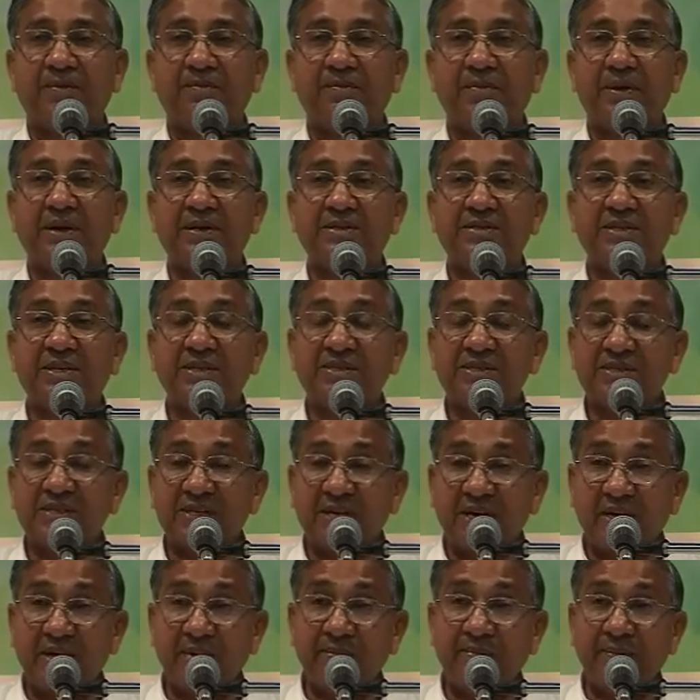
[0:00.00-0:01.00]
My
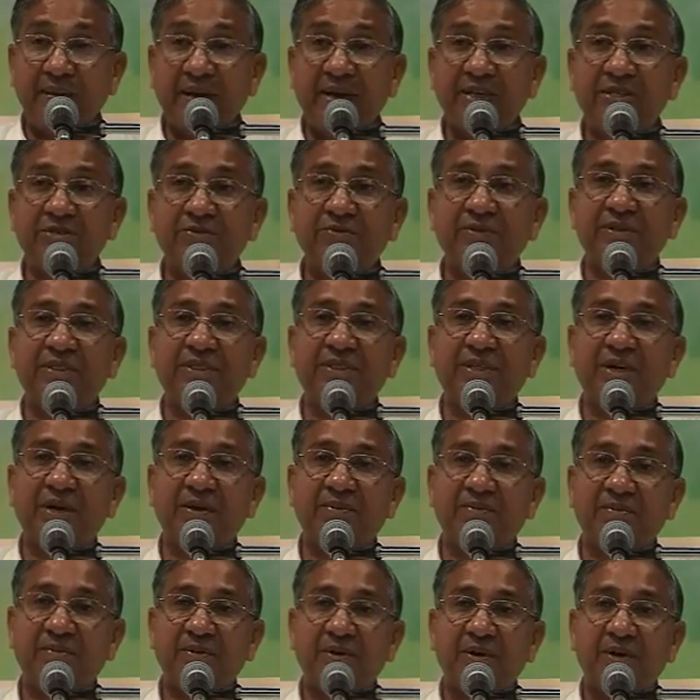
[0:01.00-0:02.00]
sanskar match with
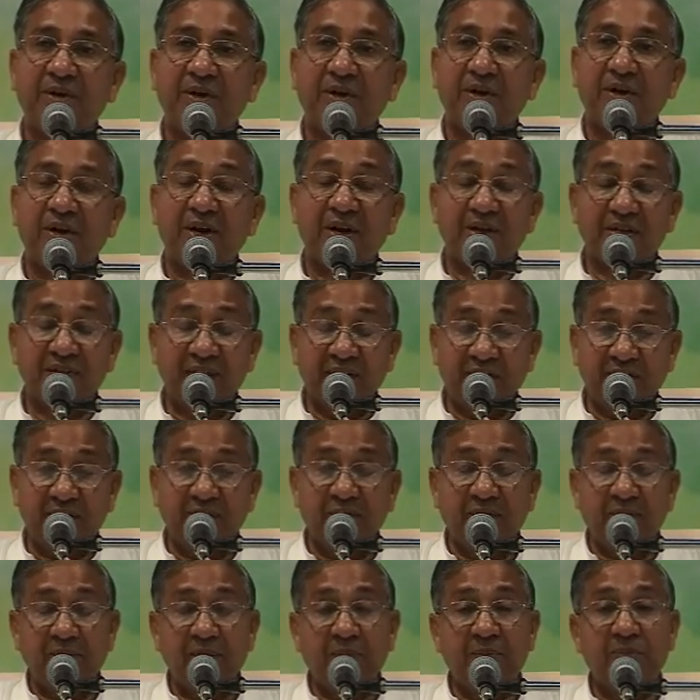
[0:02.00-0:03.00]
them. And that
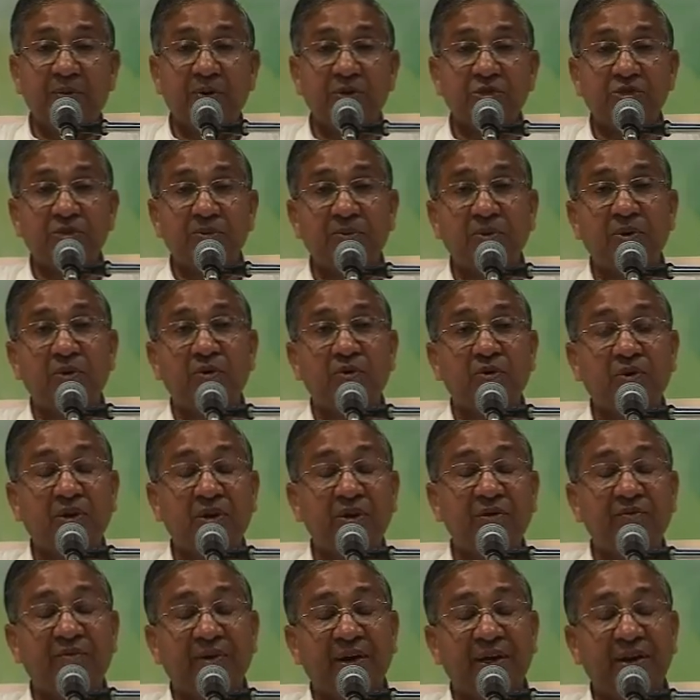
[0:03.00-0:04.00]
will be possible
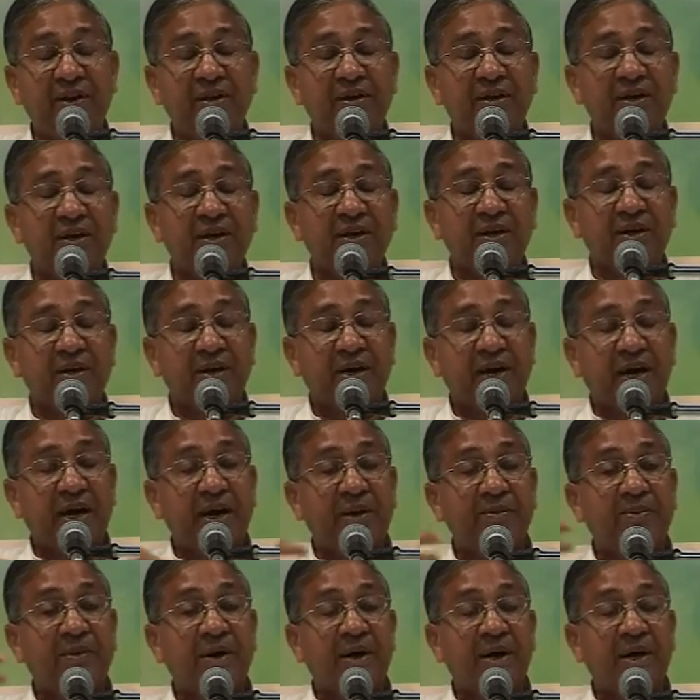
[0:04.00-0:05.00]
only when I
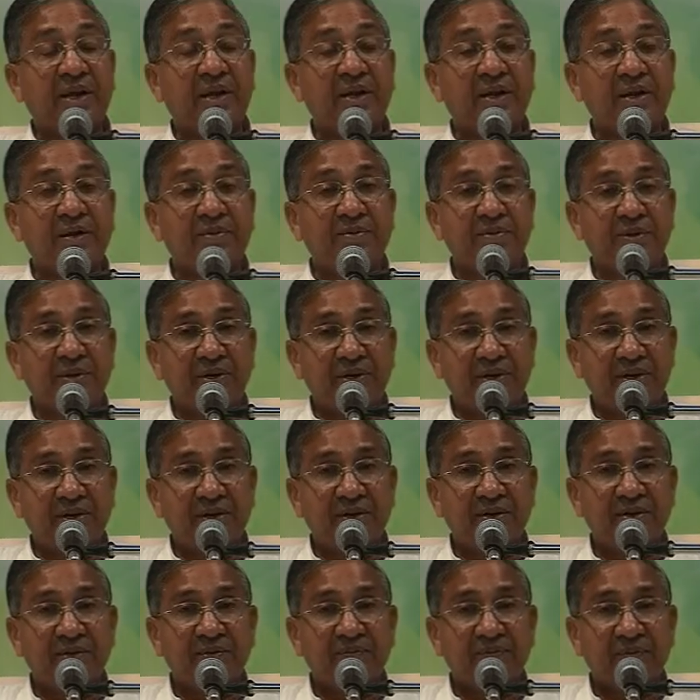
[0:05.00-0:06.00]
am unlimited.
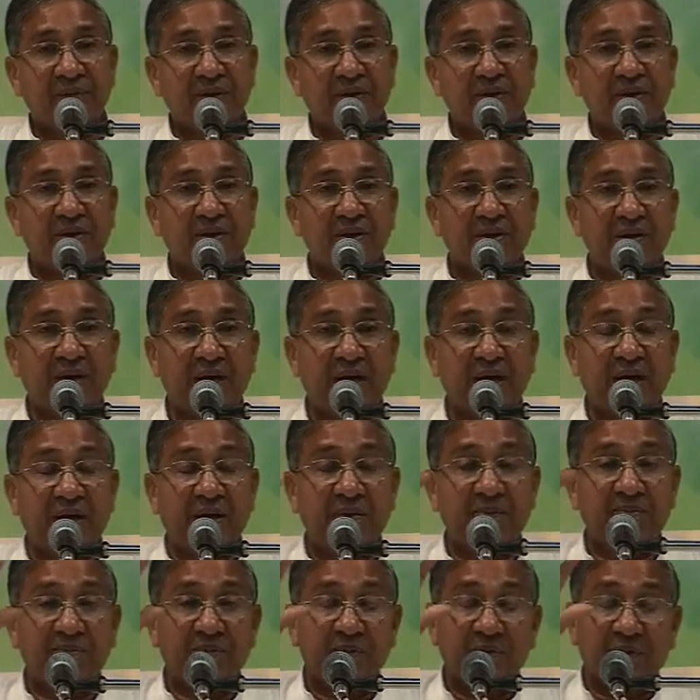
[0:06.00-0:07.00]
I
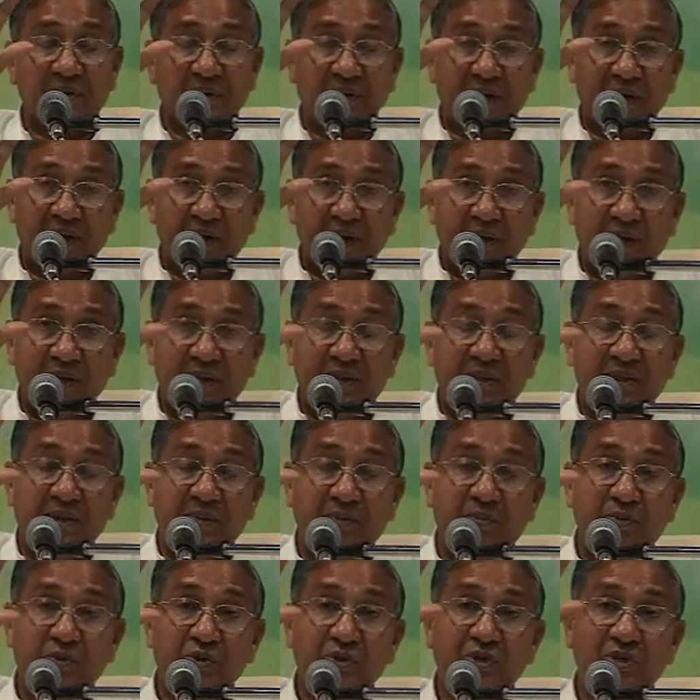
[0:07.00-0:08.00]
am in the
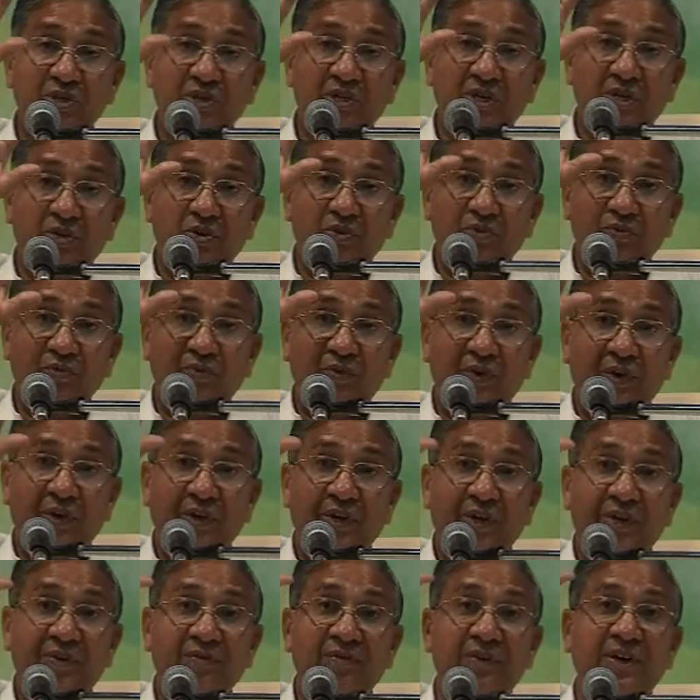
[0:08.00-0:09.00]
position to
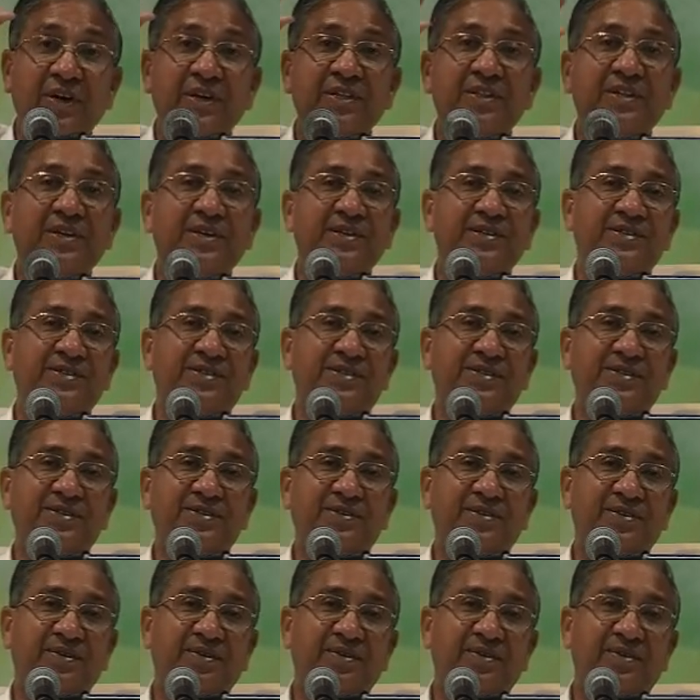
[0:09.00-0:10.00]
forgive others.
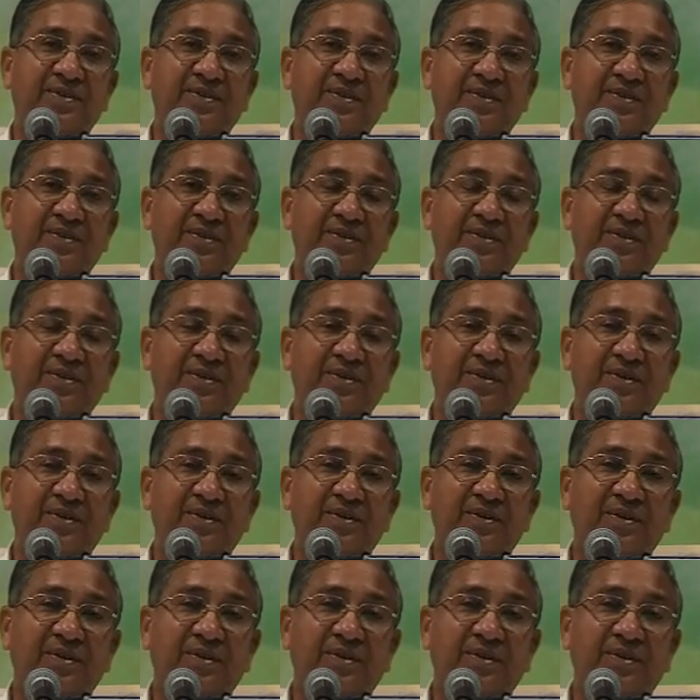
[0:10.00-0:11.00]

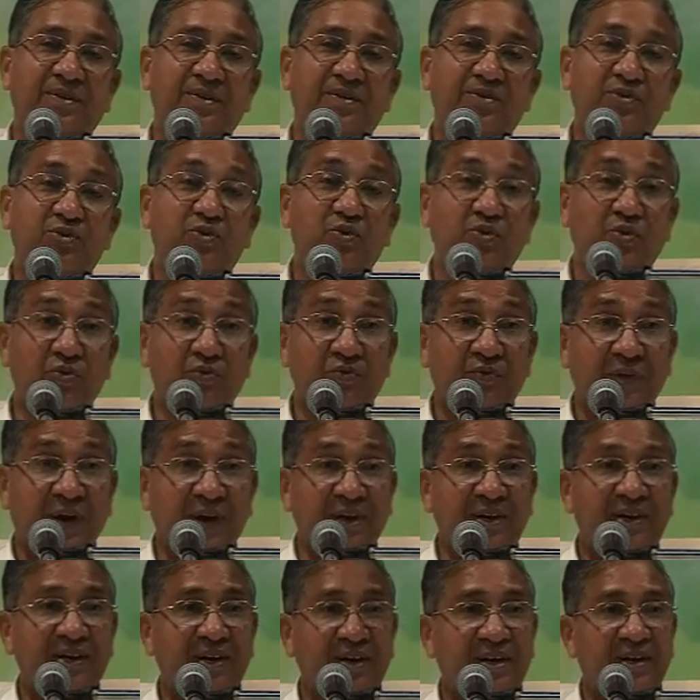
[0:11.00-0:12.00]
So
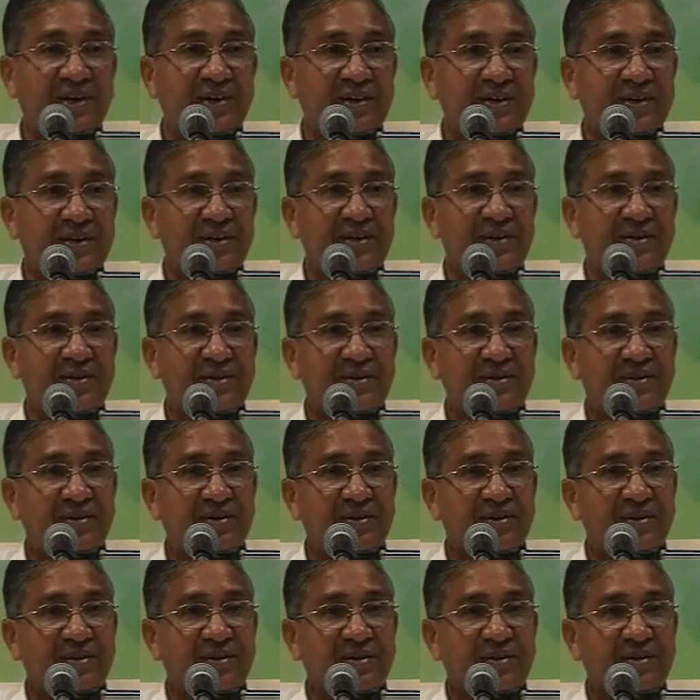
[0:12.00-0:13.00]
wide hearted
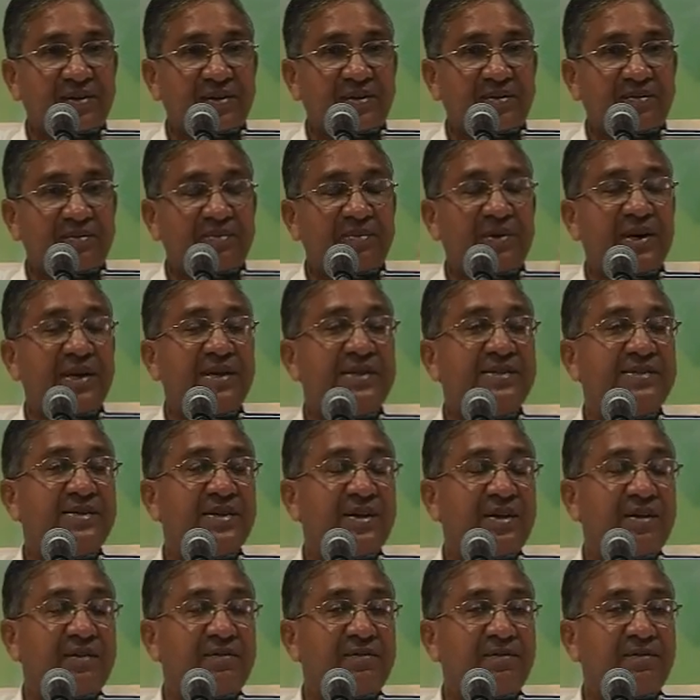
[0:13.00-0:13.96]
myself.